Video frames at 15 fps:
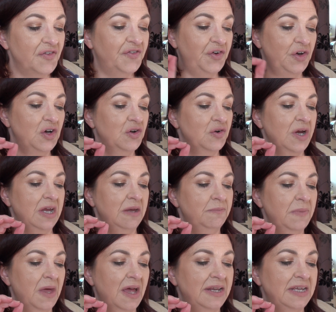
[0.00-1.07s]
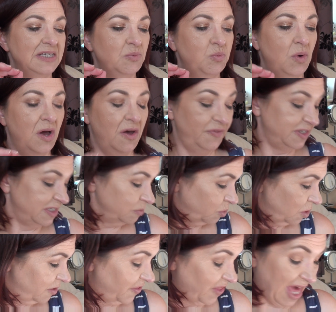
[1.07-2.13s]
foot cream, and this is
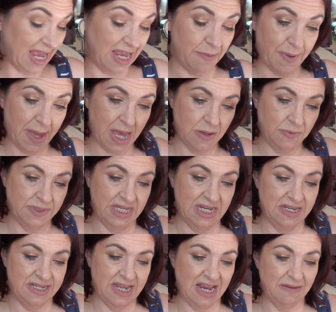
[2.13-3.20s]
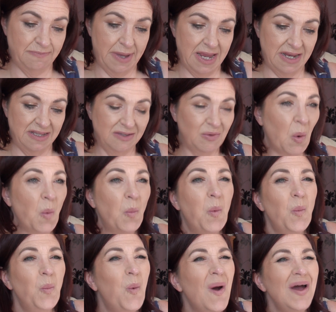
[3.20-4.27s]
worth £8 and 10 pence.
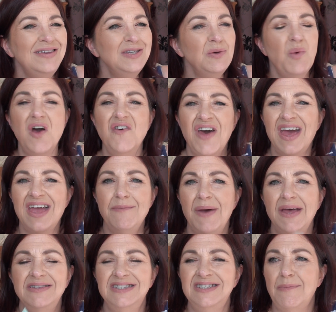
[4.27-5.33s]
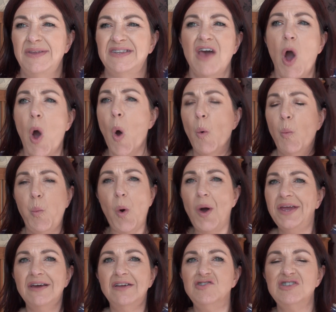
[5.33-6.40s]
Why is it worth £8 and 10 pence? Why
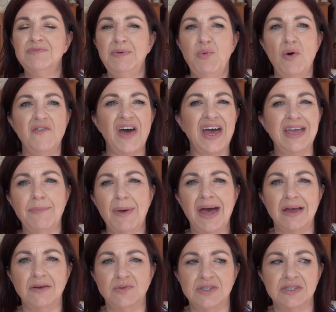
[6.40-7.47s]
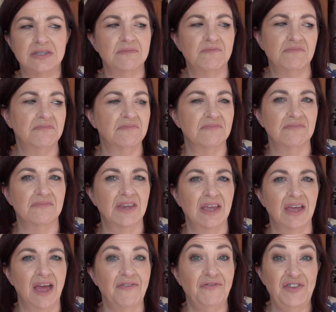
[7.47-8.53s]
can't it just be worth £8?
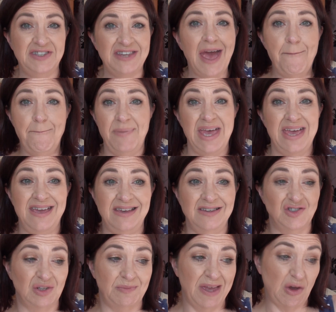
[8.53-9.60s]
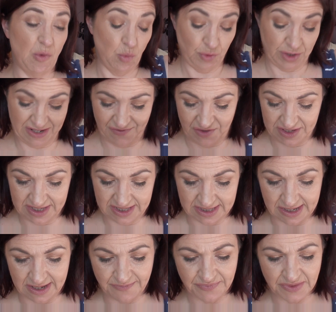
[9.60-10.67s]
The 10p is going to make all the difference,
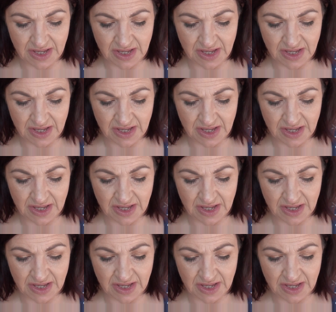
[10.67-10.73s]
isn't it?